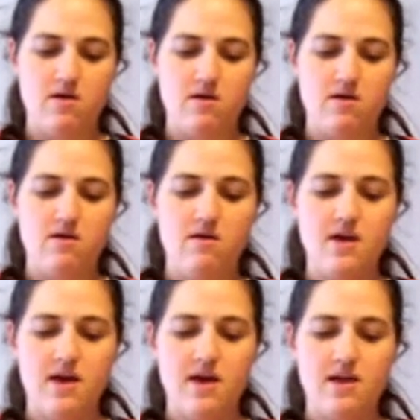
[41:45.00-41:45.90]

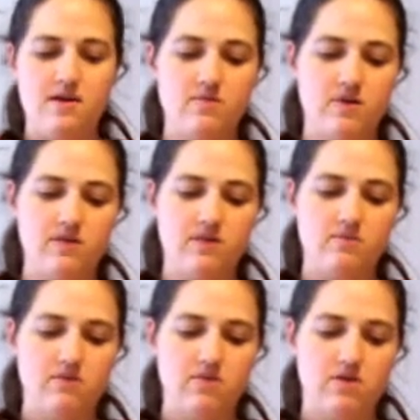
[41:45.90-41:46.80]
Alright, and then once
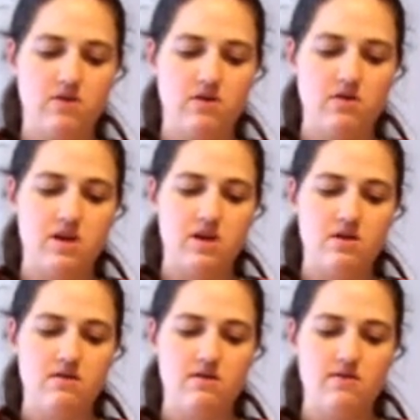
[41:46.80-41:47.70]
I'm done with all
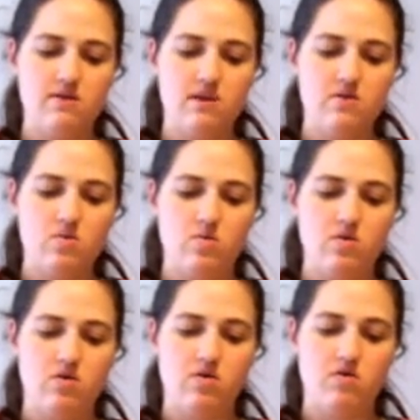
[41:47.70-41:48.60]
these, then
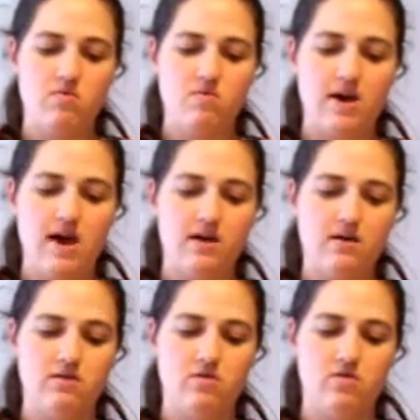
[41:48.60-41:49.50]
we'll go back
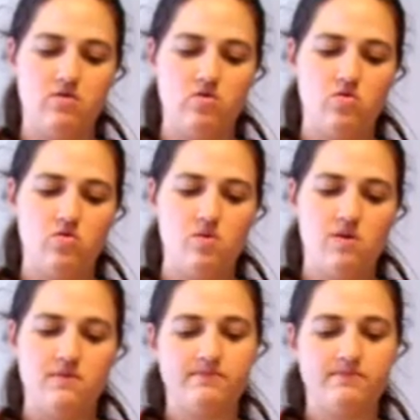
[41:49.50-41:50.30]
to